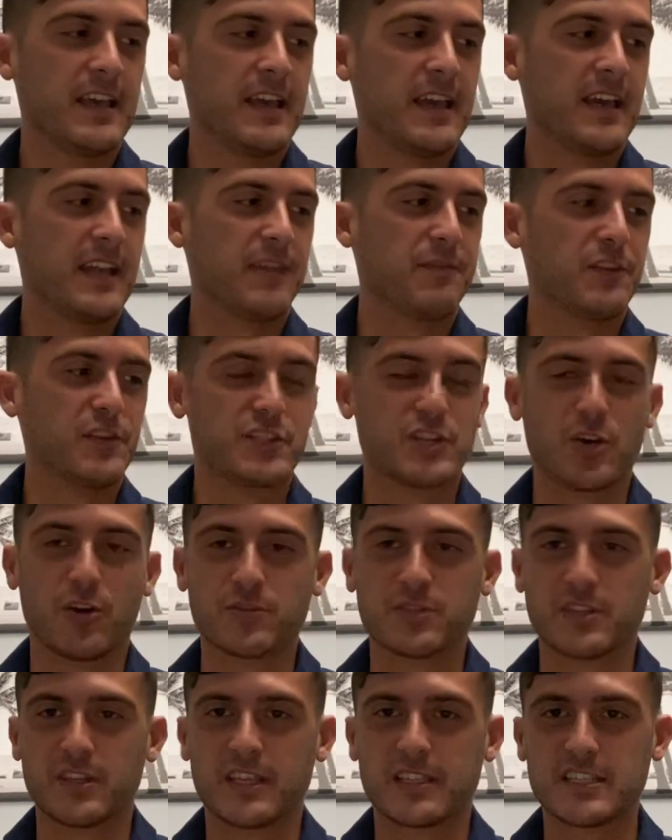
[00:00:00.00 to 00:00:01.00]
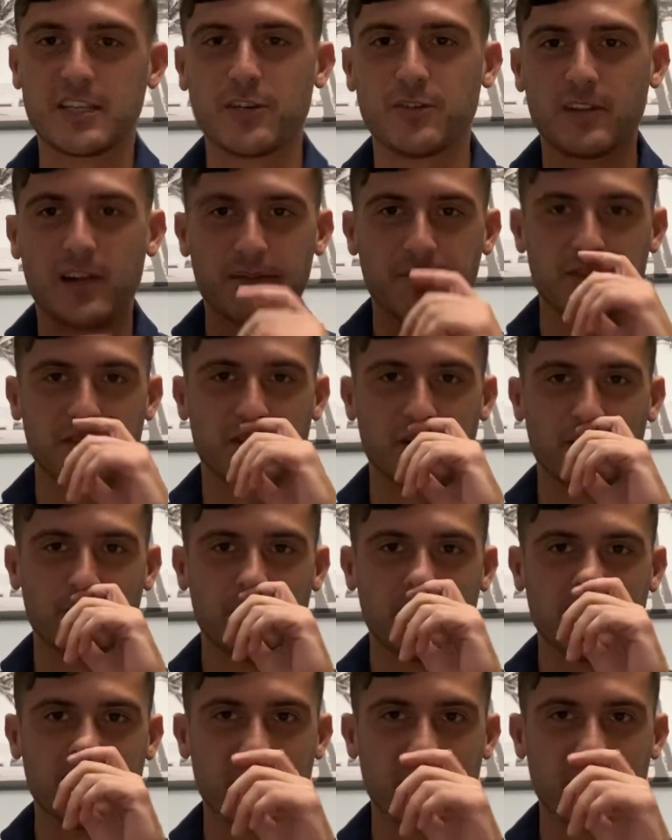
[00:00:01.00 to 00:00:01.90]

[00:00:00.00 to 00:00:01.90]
And if you're chosen, that's how your life is going to be.